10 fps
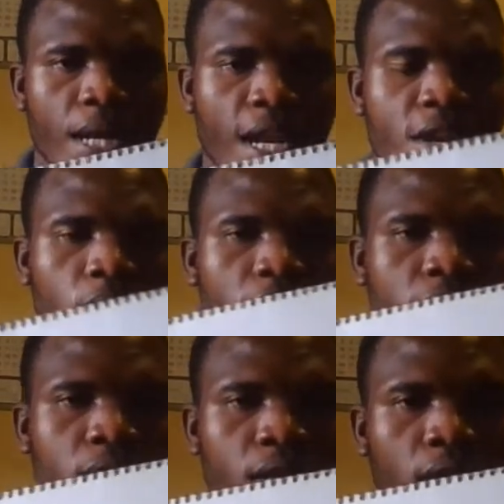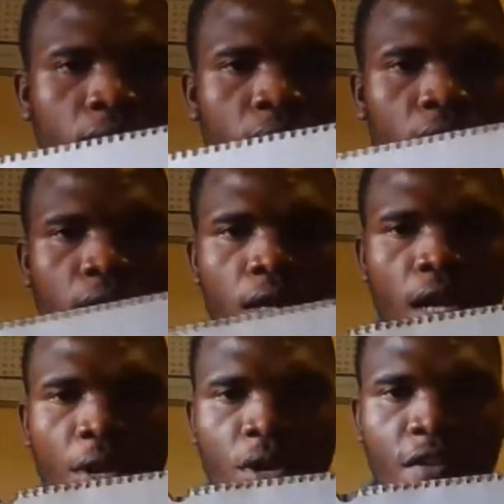But anyway,
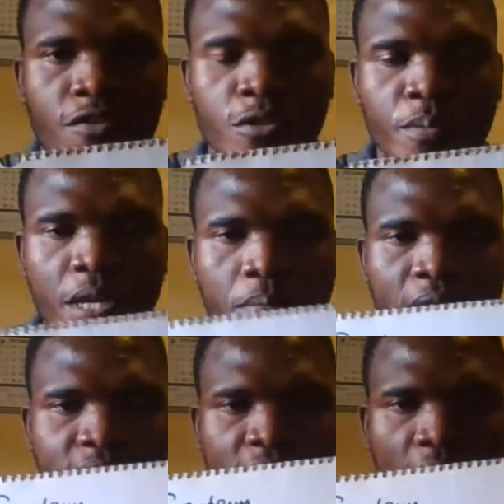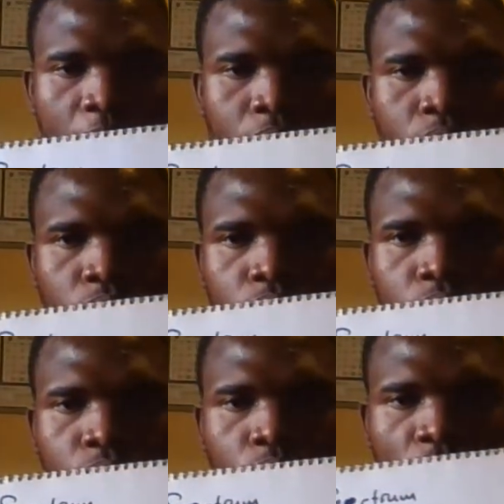I don't have to spend much time
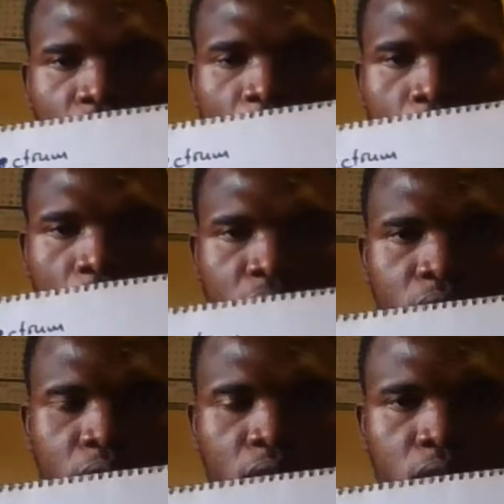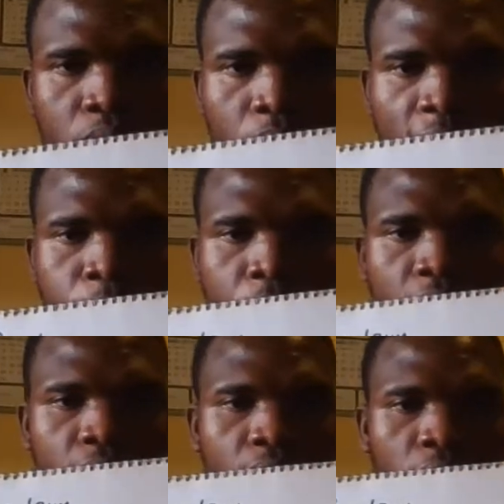talking about mass
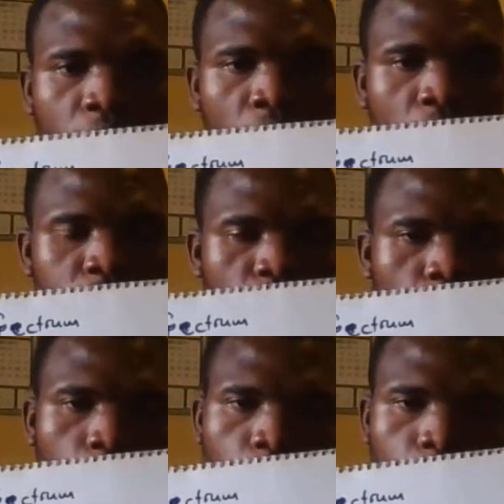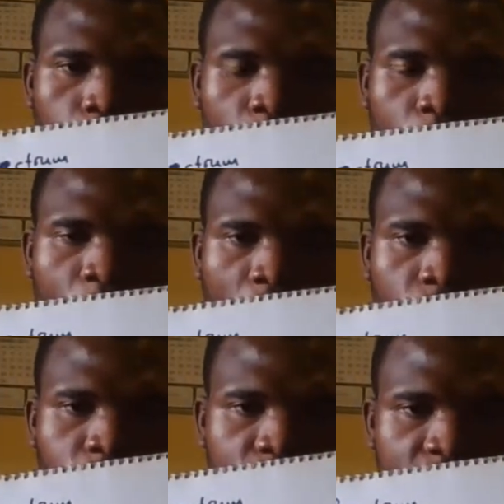spec. So we
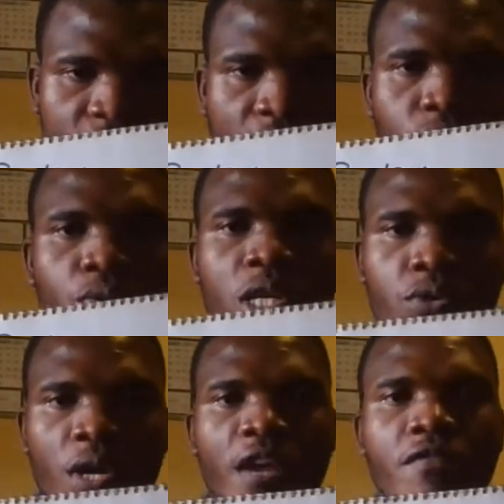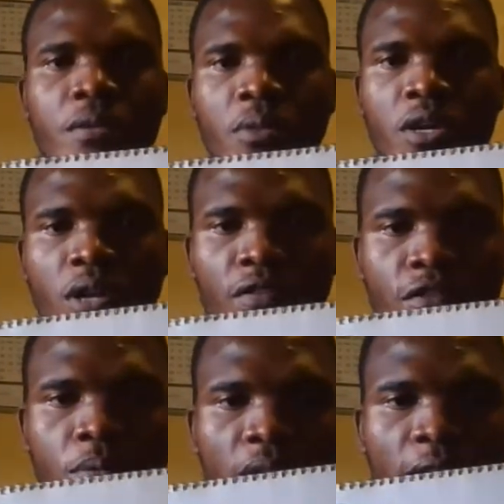are fortunate that we do have the molecular
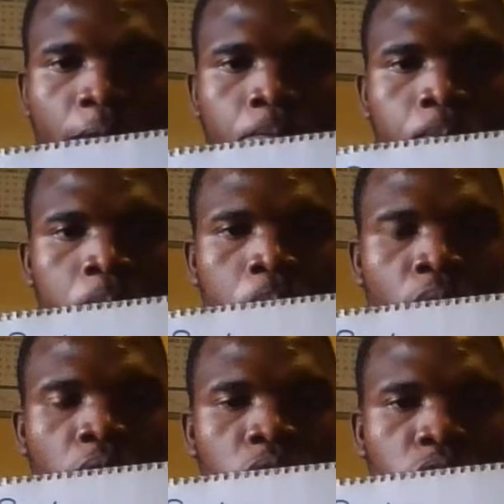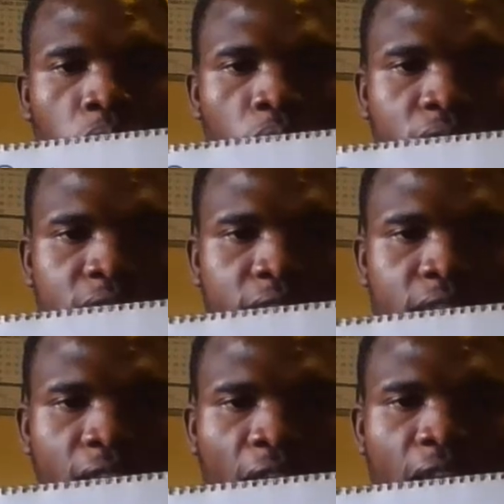formula. So it's
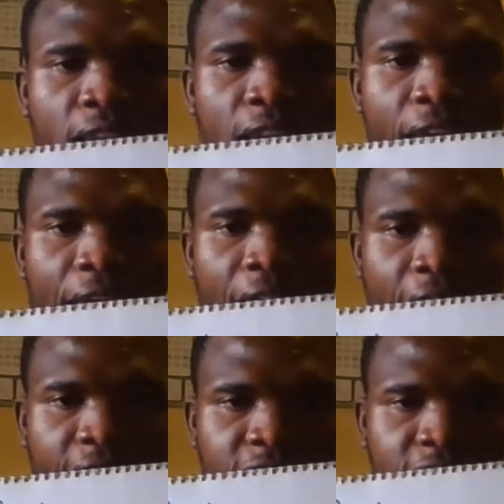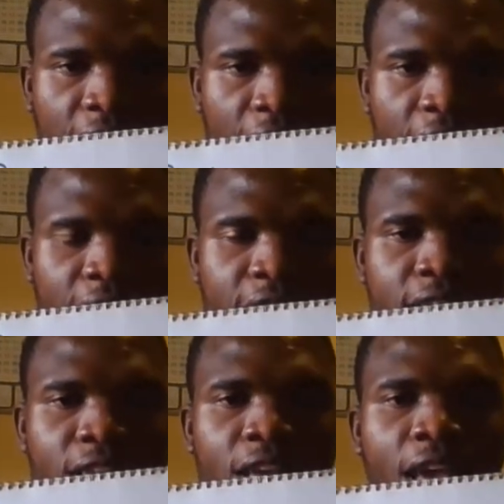
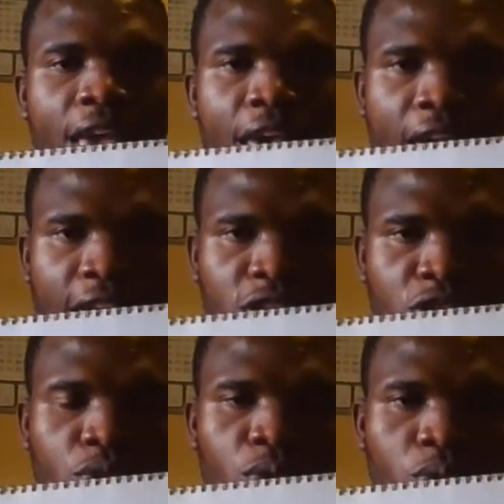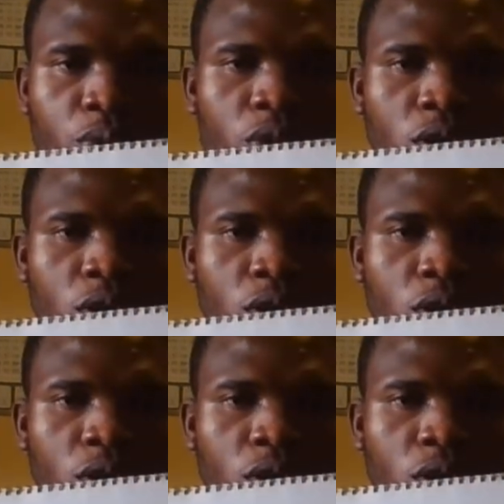C9H10N2.